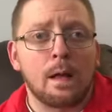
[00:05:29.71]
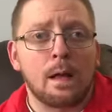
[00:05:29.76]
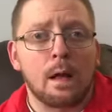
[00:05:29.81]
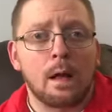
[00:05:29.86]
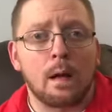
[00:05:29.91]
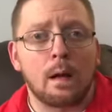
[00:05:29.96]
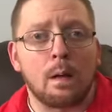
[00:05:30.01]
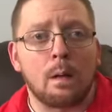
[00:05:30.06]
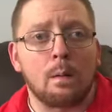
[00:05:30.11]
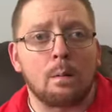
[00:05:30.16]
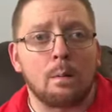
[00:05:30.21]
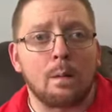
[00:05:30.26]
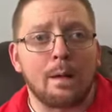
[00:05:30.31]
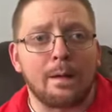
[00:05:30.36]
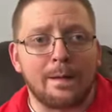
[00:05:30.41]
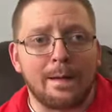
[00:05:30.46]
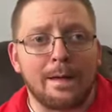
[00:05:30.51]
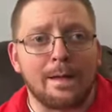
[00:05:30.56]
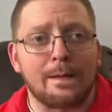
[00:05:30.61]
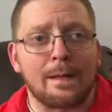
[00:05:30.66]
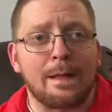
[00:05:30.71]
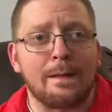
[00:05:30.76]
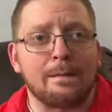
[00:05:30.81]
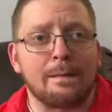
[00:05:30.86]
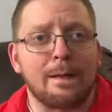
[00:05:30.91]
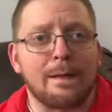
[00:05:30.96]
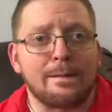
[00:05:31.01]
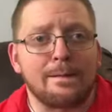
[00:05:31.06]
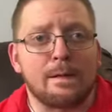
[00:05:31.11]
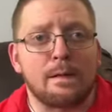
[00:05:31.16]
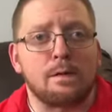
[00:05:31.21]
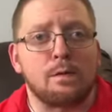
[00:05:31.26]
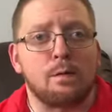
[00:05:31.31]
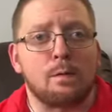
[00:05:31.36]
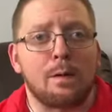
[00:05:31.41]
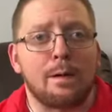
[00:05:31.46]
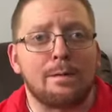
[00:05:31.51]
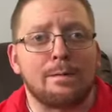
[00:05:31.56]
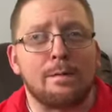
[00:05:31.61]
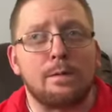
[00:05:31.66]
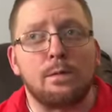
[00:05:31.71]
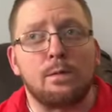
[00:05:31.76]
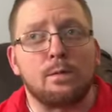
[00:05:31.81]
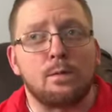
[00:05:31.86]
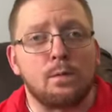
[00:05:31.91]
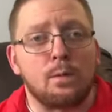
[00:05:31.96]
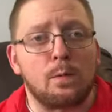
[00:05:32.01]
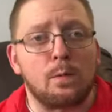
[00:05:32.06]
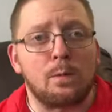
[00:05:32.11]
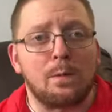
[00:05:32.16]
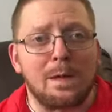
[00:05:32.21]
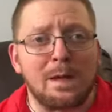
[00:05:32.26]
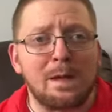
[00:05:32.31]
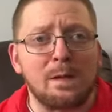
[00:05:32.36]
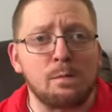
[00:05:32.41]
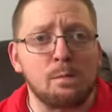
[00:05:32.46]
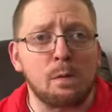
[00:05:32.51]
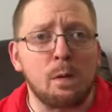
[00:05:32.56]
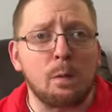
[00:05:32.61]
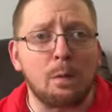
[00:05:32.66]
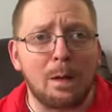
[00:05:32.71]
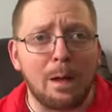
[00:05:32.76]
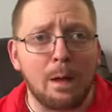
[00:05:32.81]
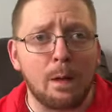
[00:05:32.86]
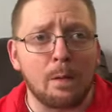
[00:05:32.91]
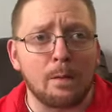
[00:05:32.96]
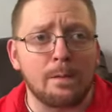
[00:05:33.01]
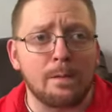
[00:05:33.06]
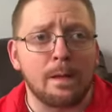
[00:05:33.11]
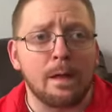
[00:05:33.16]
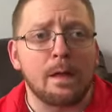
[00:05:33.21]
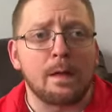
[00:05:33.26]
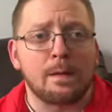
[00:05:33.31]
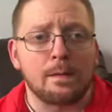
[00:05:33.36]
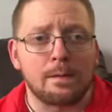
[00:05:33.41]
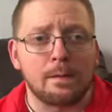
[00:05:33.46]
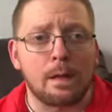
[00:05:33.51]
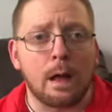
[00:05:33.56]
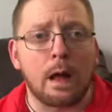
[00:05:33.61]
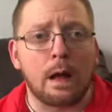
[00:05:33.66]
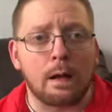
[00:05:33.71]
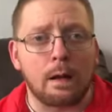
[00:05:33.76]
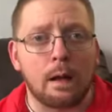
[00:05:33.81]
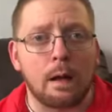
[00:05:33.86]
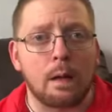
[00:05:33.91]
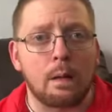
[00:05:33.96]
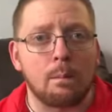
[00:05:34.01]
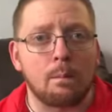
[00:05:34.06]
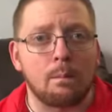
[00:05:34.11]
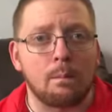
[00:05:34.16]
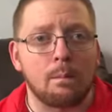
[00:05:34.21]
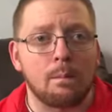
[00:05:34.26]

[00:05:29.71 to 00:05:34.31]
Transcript: again, I'd like to direct you to herohealth.com.